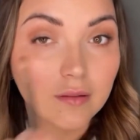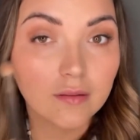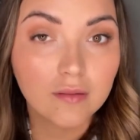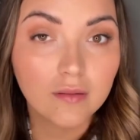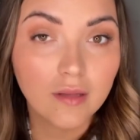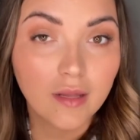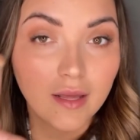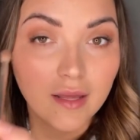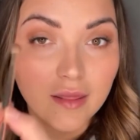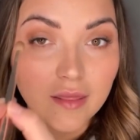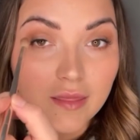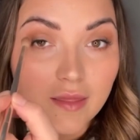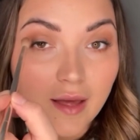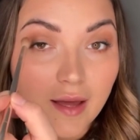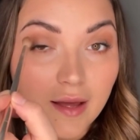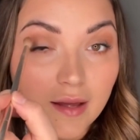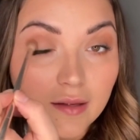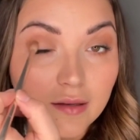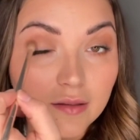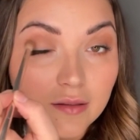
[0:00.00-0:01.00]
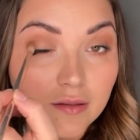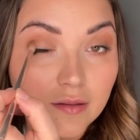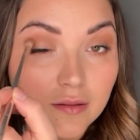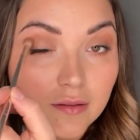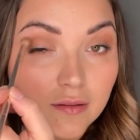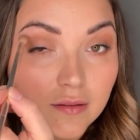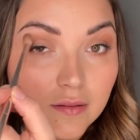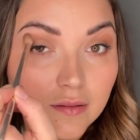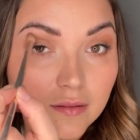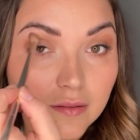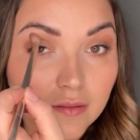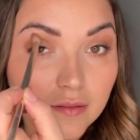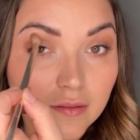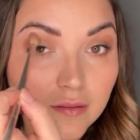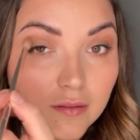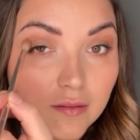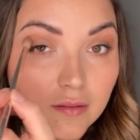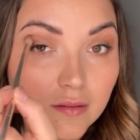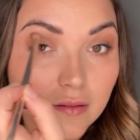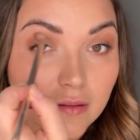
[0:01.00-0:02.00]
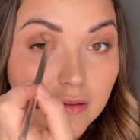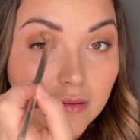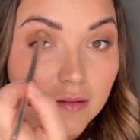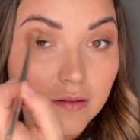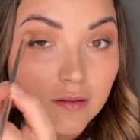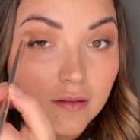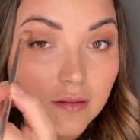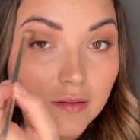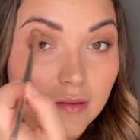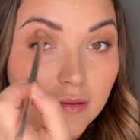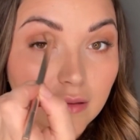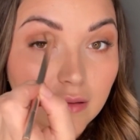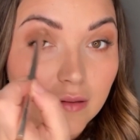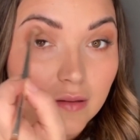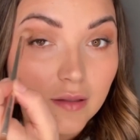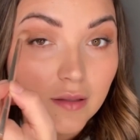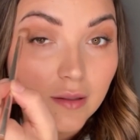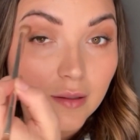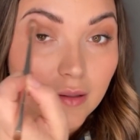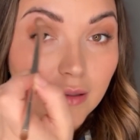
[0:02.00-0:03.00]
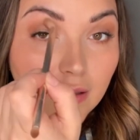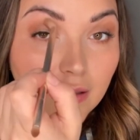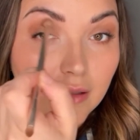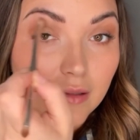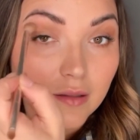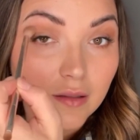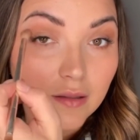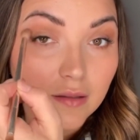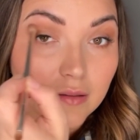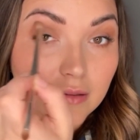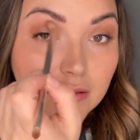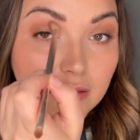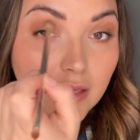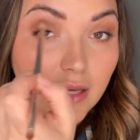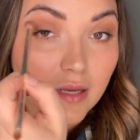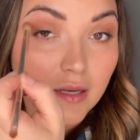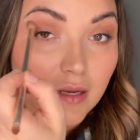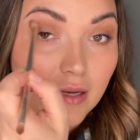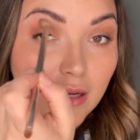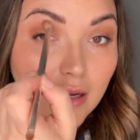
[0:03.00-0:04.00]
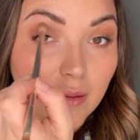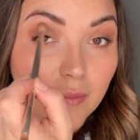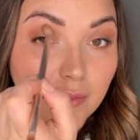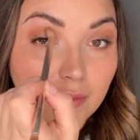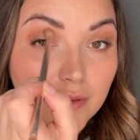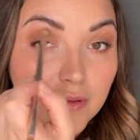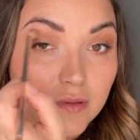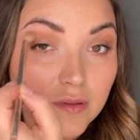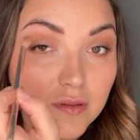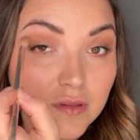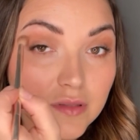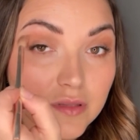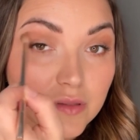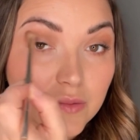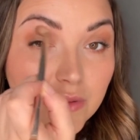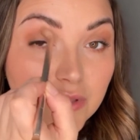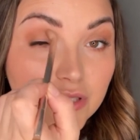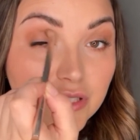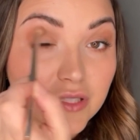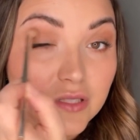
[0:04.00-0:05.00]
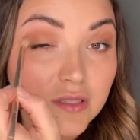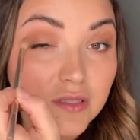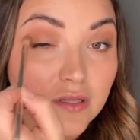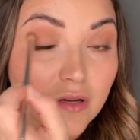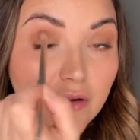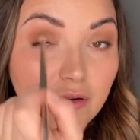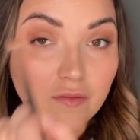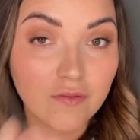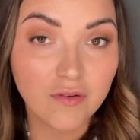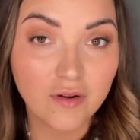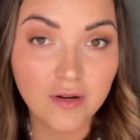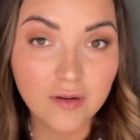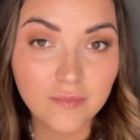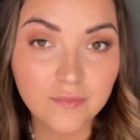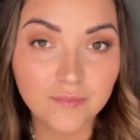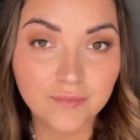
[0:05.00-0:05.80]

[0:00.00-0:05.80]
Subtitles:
like that. And then take a couple swishes over.